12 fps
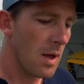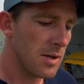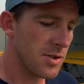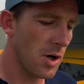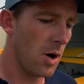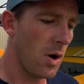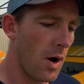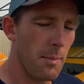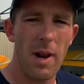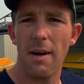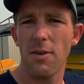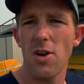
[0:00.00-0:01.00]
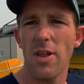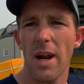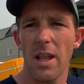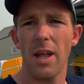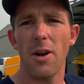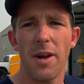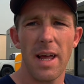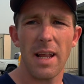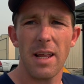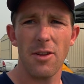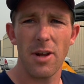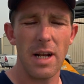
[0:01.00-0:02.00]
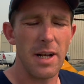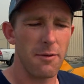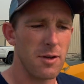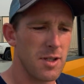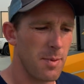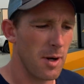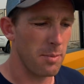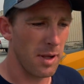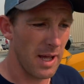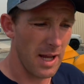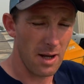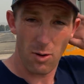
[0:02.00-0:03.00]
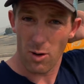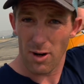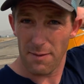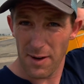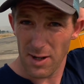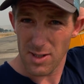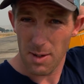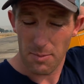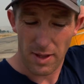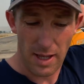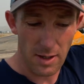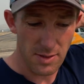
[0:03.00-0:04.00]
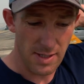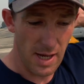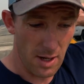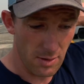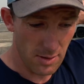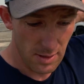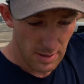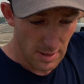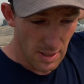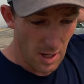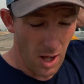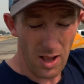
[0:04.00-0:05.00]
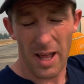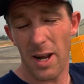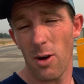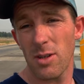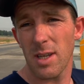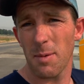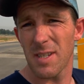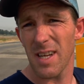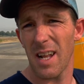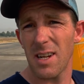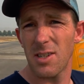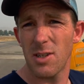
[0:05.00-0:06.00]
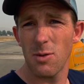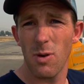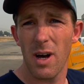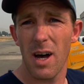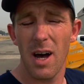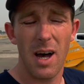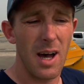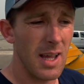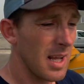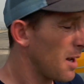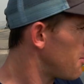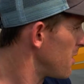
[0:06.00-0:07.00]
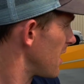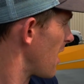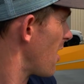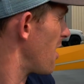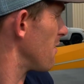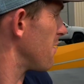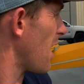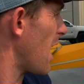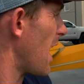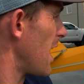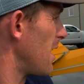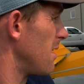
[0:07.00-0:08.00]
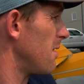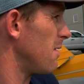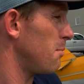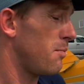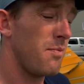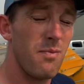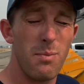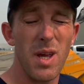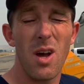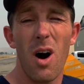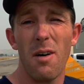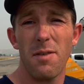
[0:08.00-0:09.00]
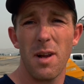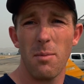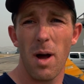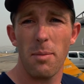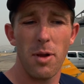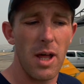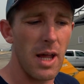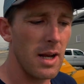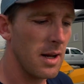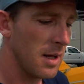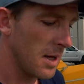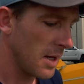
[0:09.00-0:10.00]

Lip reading: So I'm gonna have to do that at a later date, either get a different spinner plate or figure something else out. All I know is I'm excited to get up in the air and fly and be confident in my plane.